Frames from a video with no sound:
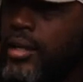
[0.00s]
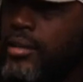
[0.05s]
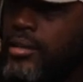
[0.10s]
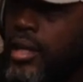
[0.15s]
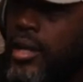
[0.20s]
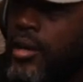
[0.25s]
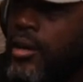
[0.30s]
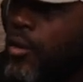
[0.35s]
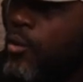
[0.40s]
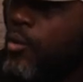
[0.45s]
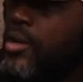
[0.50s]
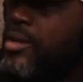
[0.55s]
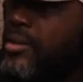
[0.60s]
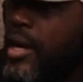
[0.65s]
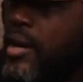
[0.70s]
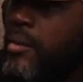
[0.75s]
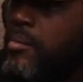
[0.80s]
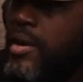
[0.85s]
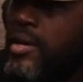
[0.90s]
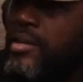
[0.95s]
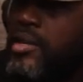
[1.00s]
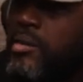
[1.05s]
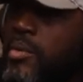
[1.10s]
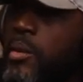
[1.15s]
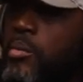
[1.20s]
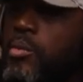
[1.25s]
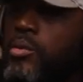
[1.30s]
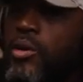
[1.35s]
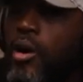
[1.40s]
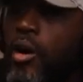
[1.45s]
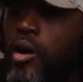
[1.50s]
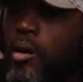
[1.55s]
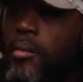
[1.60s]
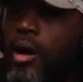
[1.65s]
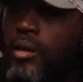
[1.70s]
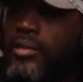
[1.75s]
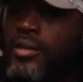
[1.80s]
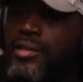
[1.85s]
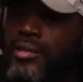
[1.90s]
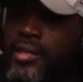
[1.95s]
is, and we stay busy. People talk
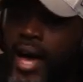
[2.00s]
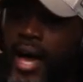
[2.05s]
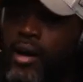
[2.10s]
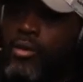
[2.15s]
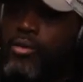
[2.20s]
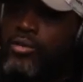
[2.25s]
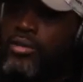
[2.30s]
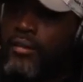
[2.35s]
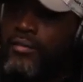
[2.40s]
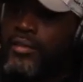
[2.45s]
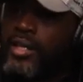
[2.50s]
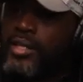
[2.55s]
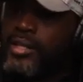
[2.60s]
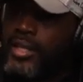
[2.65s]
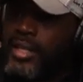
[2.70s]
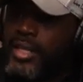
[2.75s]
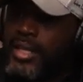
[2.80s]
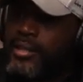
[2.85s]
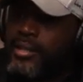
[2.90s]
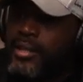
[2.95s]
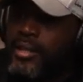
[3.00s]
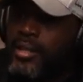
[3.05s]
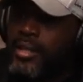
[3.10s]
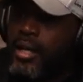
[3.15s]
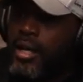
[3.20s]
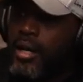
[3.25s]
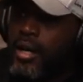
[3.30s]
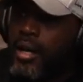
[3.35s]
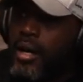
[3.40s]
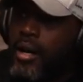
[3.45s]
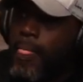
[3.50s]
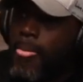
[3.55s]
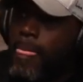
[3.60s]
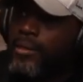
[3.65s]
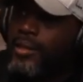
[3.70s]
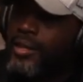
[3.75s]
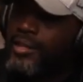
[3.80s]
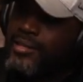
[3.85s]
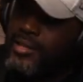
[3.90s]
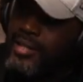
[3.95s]
about the cycles of the season
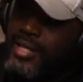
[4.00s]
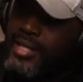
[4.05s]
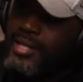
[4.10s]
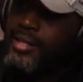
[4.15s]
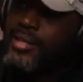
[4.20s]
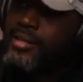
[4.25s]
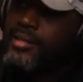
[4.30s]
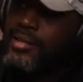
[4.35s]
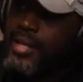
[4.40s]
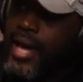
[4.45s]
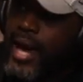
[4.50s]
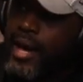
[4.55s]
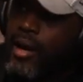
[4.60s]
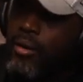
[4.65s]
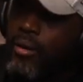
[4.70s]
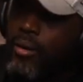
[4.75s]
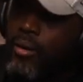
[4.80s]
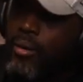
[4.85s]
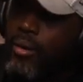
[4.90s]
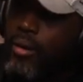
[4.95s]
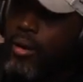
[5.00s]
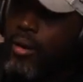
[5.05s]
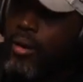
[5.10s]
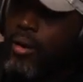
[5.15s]
cycle,